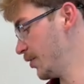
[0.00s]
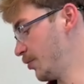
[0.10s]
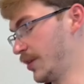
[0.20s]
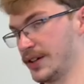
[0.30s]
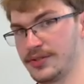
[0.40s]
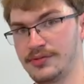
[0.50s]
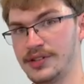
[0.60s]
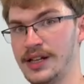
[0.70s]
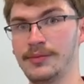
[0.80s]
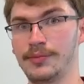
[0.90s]
we
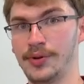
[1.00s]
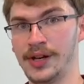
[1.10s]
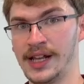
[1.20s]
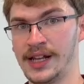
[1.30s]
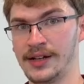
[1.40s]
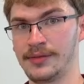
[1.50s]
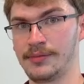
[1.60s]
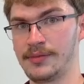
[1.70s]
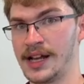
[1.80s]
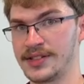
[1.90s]
didn't put a
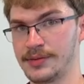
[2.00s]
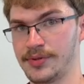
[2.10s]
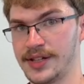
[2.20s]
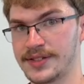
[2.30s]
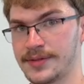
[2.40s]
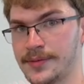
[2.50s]
exit place.